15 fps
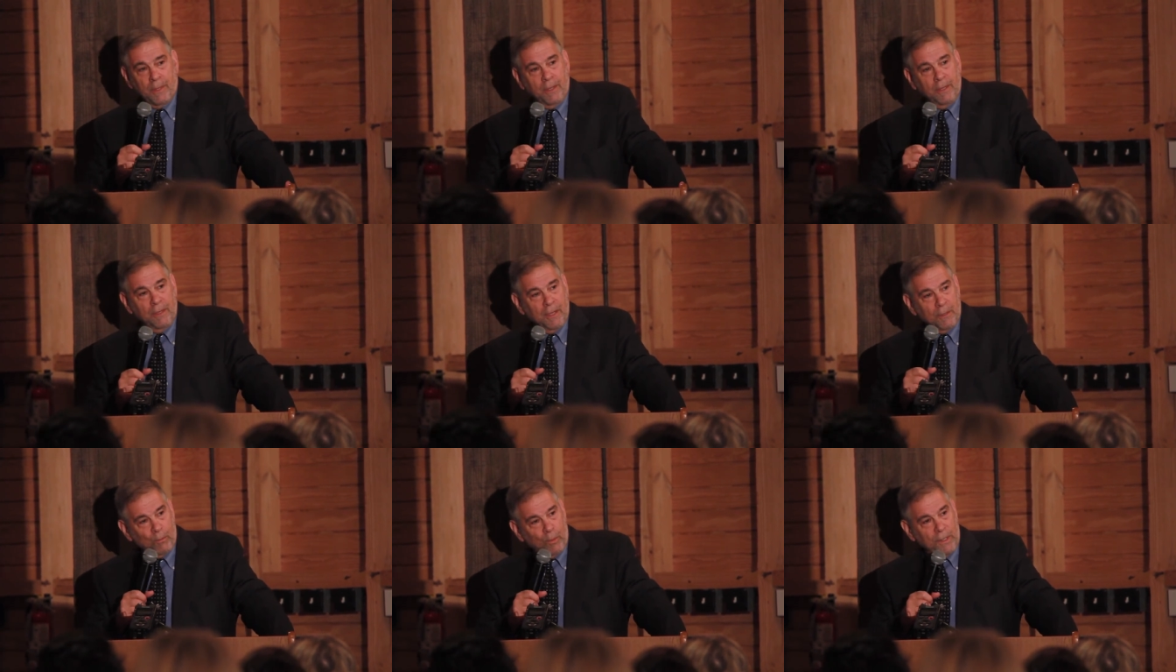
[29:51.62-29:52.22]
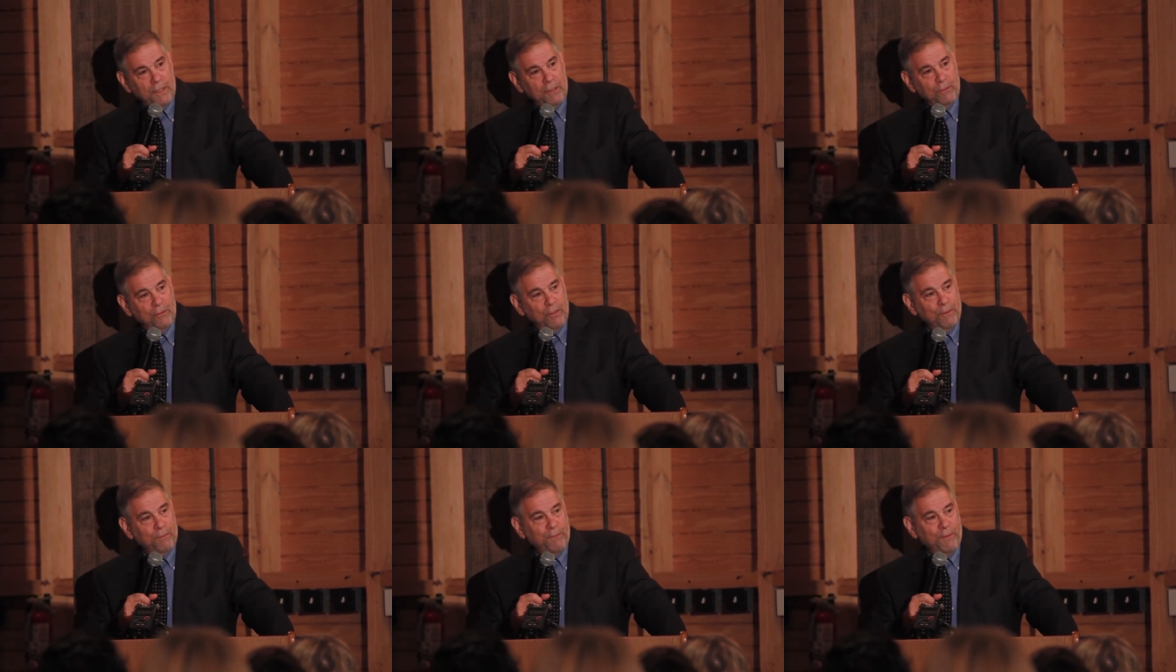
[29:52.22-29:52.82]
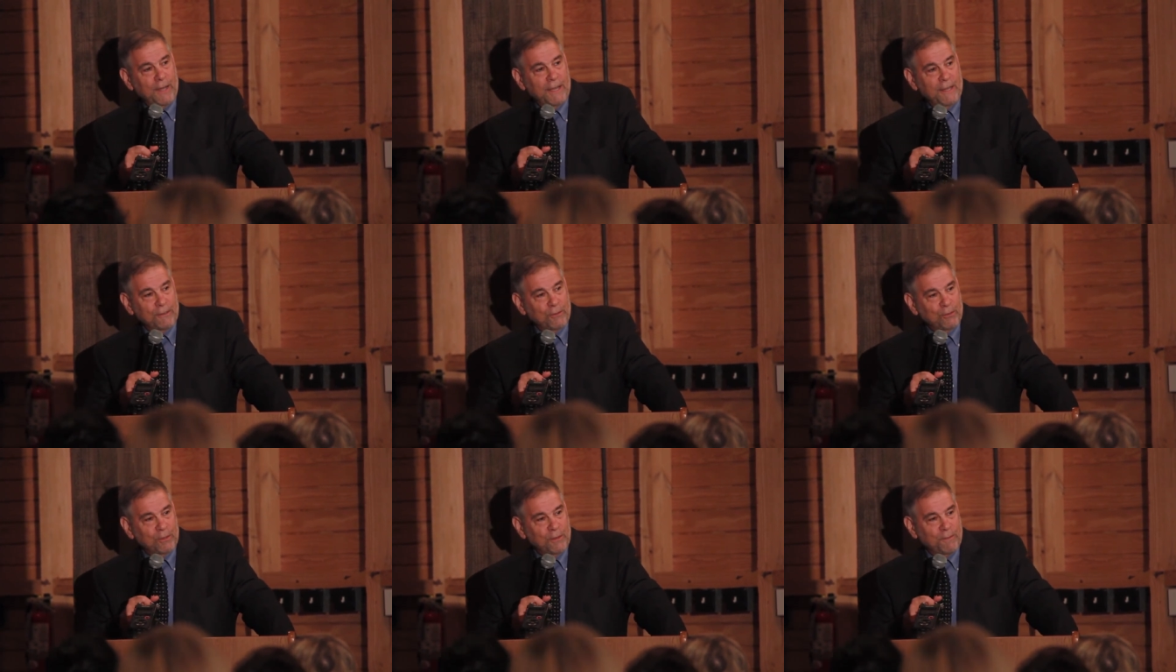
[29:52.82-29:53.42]
He then went into the
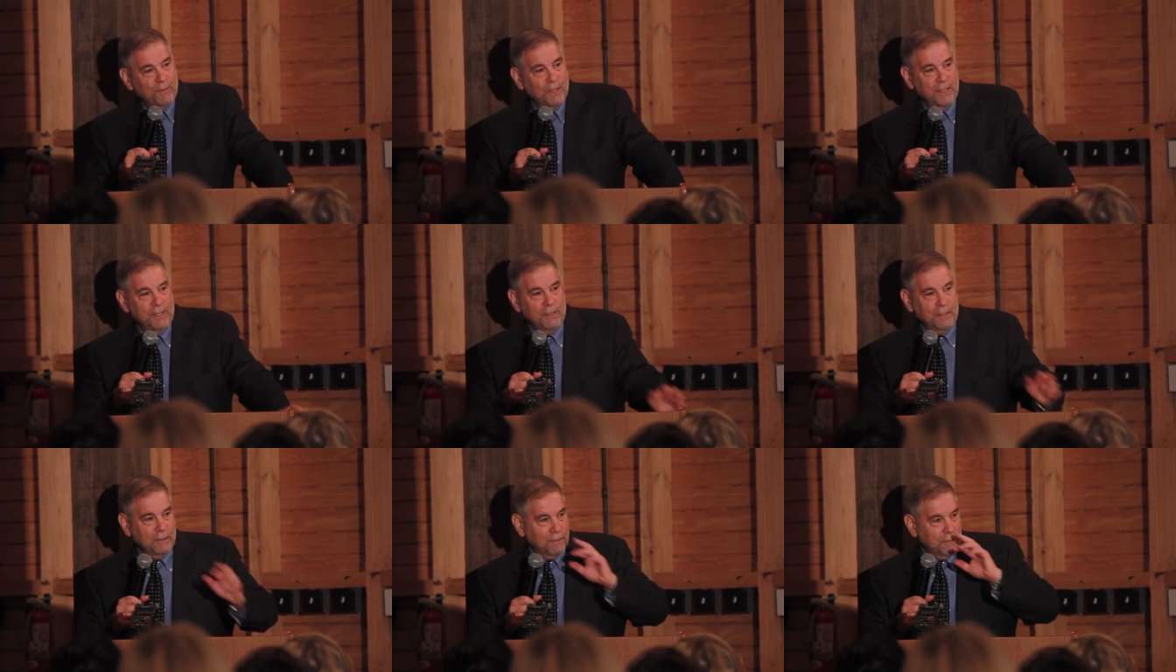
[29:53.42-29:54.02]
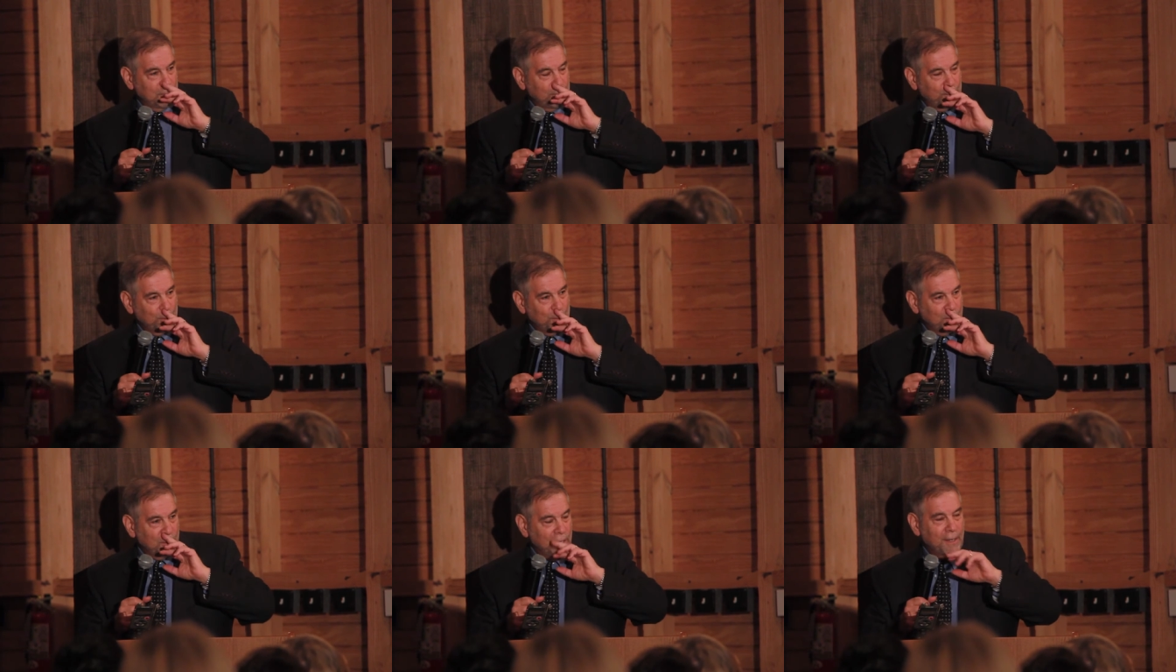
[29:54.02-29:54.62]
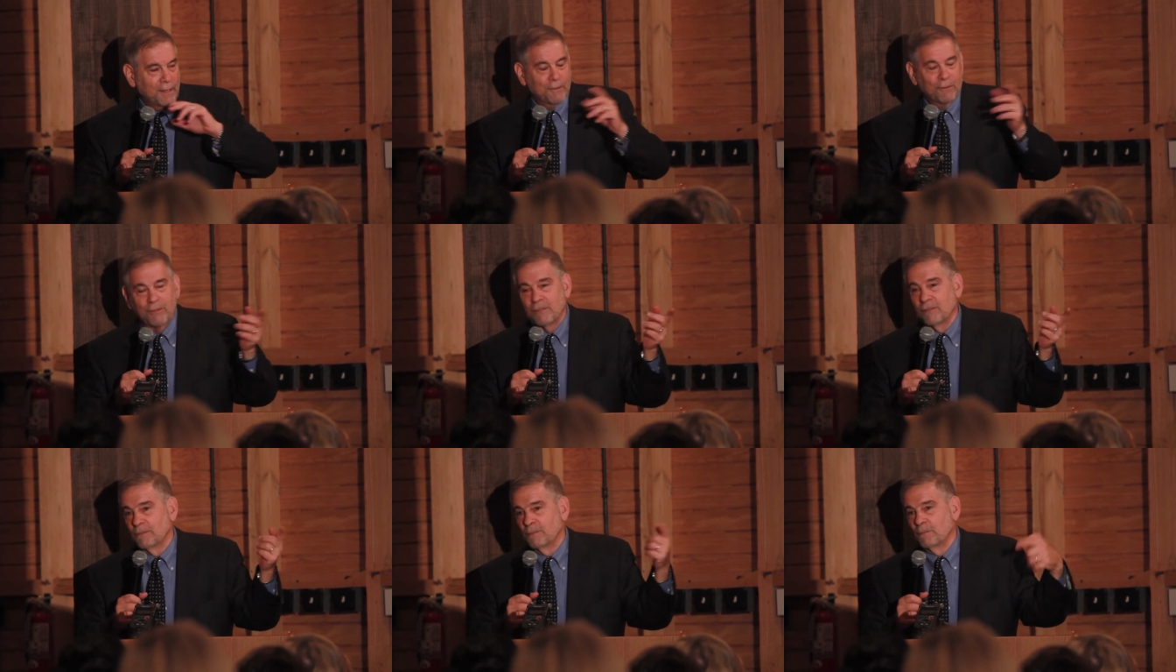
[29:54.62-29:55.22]
files of the Wehrmacht
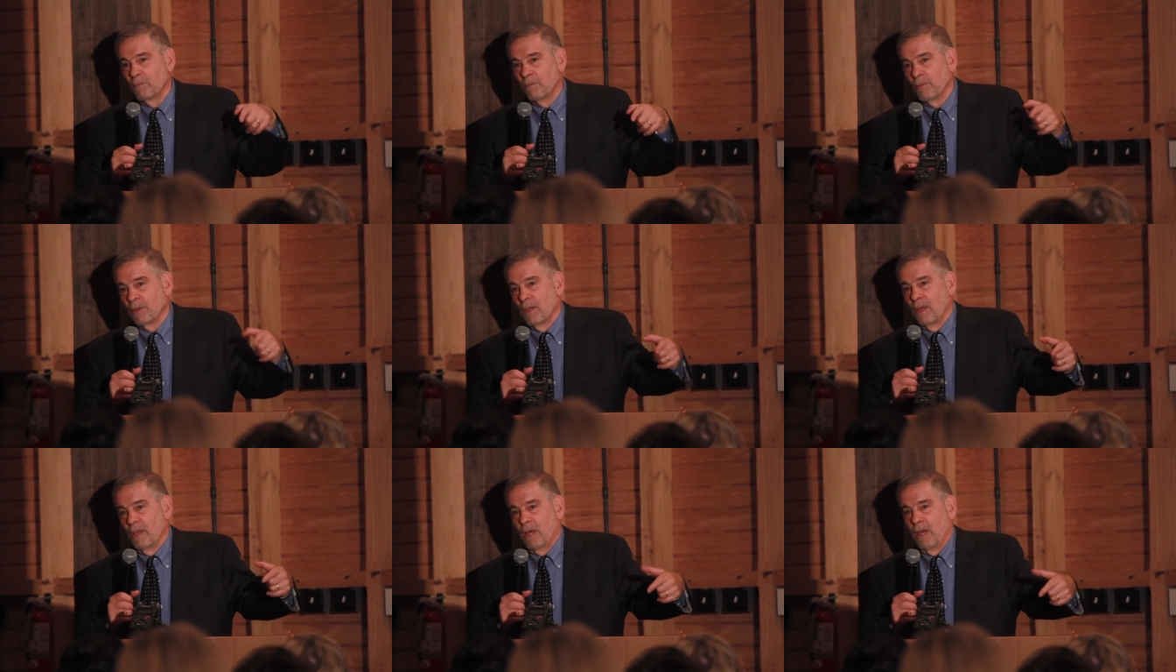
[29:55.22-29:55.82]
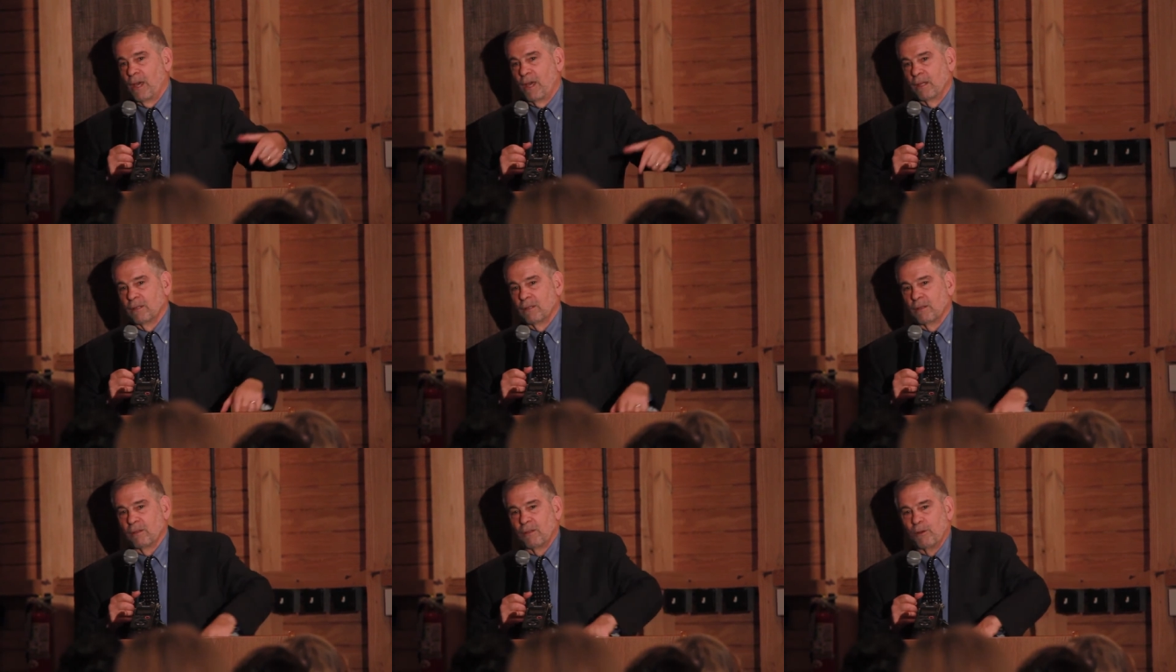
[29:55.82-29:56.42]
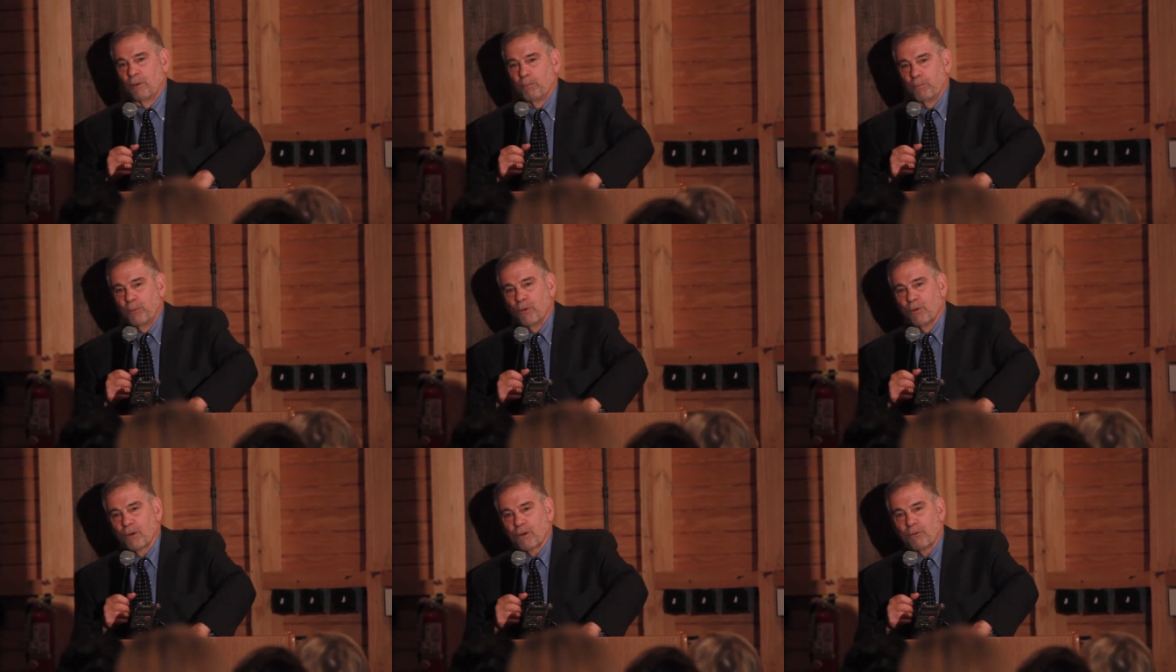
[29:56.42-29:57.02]
and their
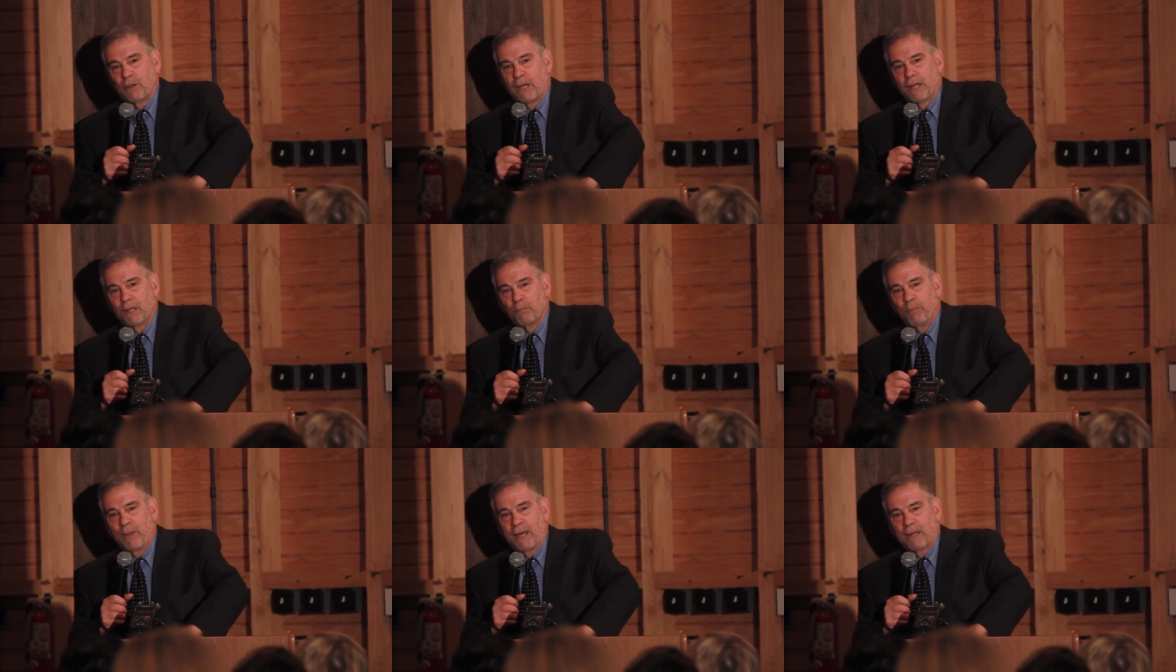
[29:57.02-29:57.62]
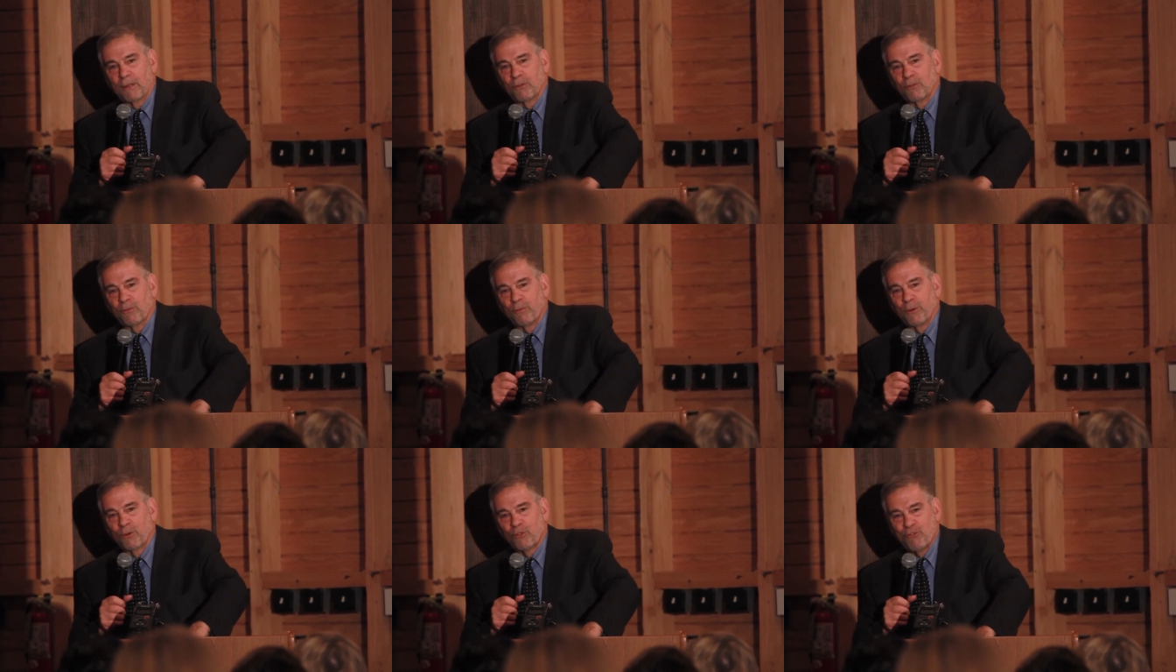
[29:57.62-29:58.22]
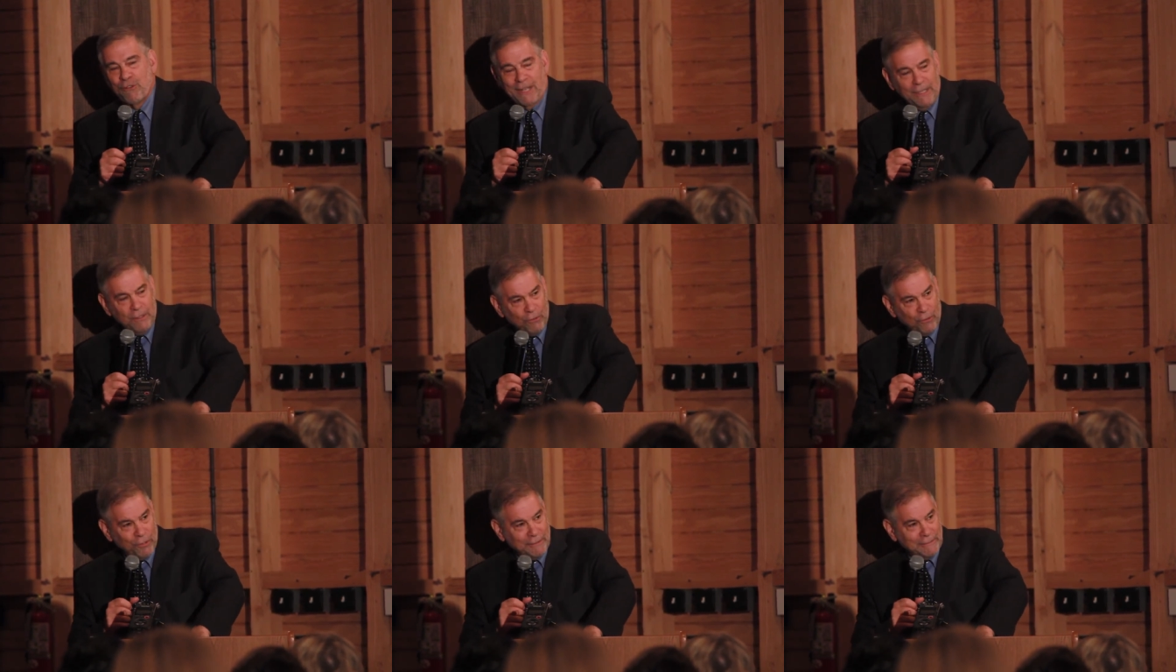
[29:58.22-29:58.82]
bureaucratic battles for
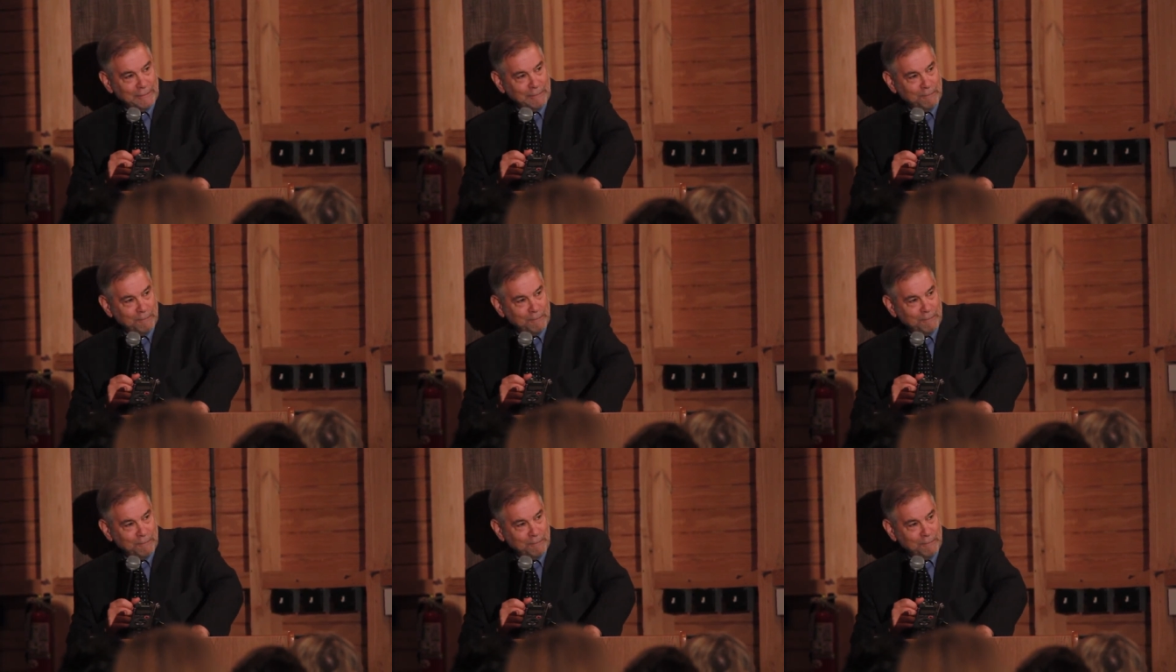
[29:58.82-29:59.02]
trains